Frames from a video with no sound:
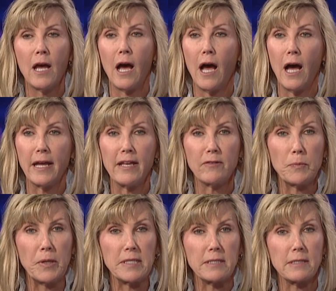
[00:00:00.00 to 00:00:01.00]
UK, even
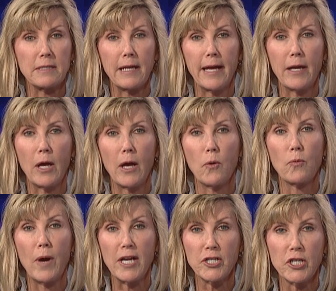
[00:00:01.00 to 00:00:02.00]
places like
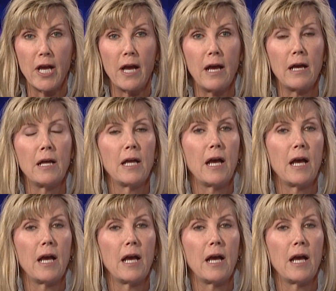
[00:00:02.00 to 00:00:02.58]
Russia,